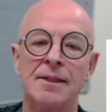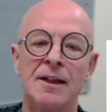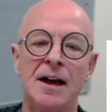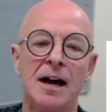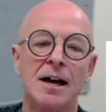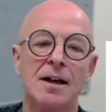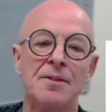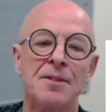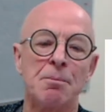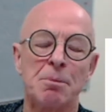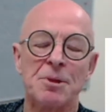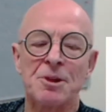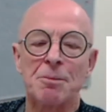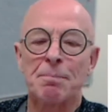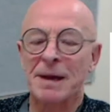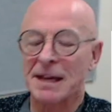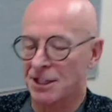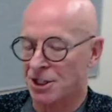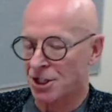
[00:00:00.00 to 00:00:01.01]
Uh, the, the,
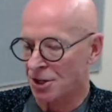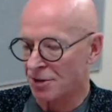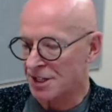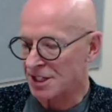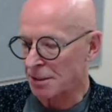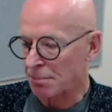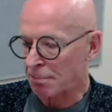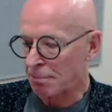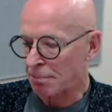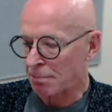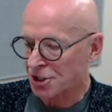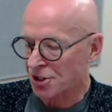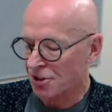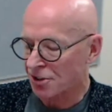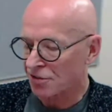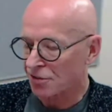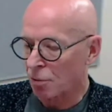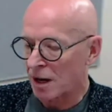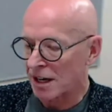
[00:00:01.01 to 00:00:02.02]
picture is a
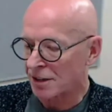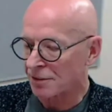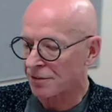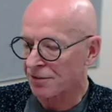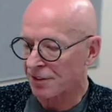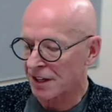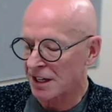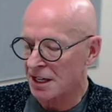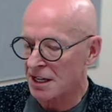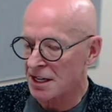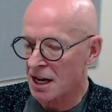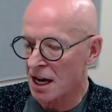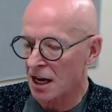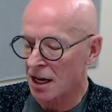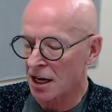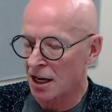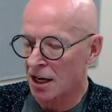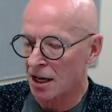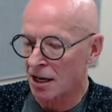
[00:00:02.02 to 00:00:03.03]
picture of one of the
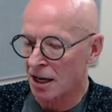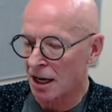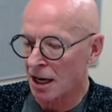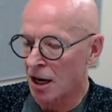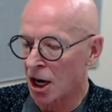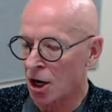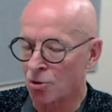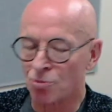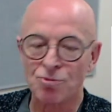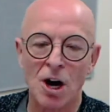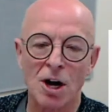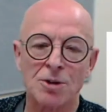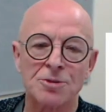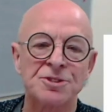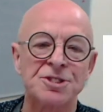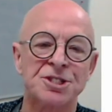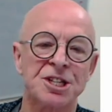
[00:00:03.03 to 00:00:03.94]
uh, uh, roads